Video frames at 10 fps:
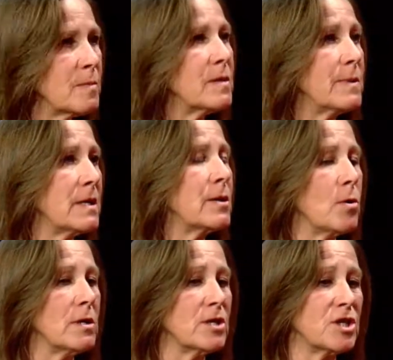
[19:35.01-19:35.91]
the PPE
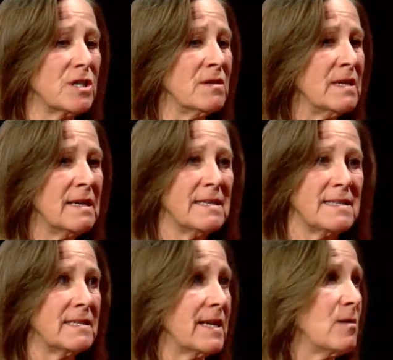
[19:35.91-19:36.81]
coalition,
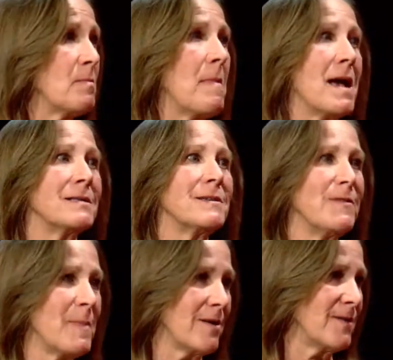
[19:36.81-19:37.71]
sent out massive
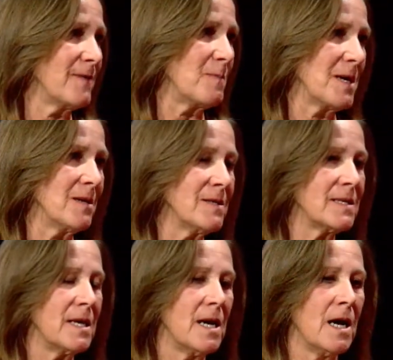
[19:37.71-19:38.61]
amount of
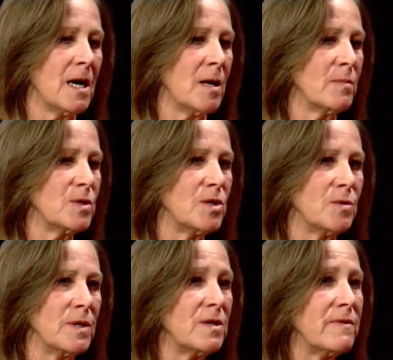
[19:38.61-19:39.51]
emails
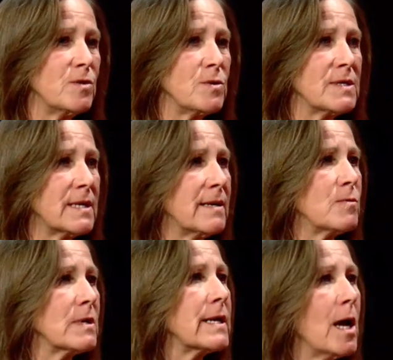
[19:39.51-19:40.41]
to individuals that
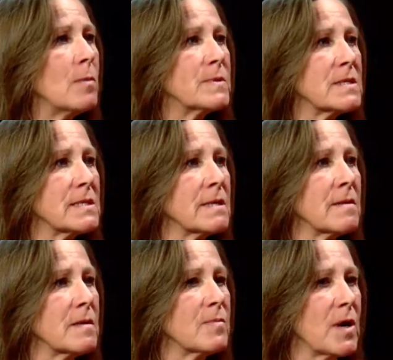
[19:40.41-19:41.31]
had really helped us
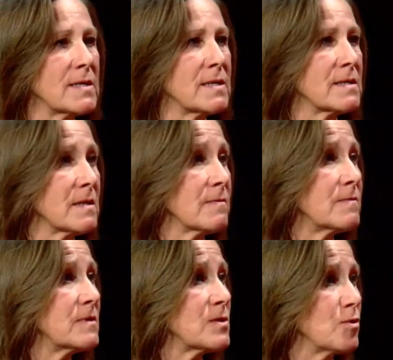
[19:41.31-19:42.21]
in the process
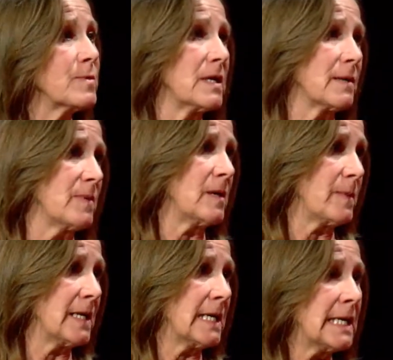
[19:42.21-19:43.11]
of distributing
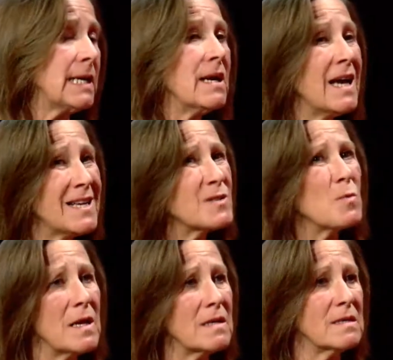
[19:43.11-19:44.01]
PPE, mm-hmm. as
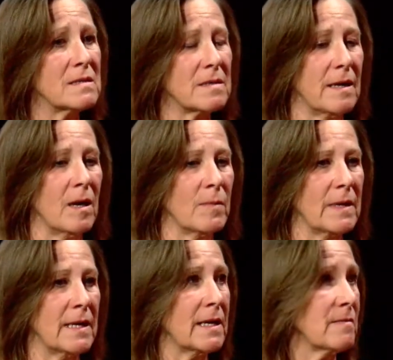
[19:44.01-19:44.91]
well as
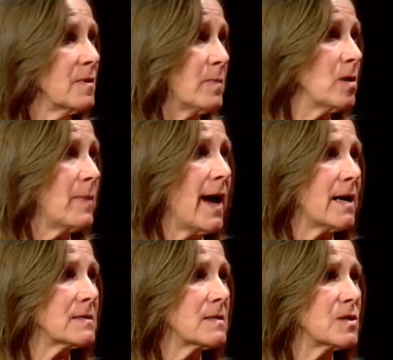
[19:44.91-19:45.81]
getting the bill
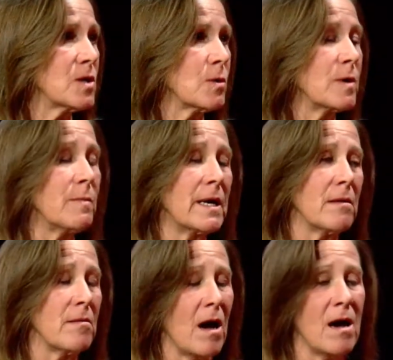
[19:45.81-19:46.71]
passed. So mm-hmm. we made
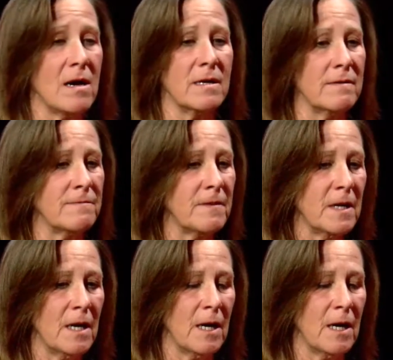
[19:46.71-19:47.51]
a lot of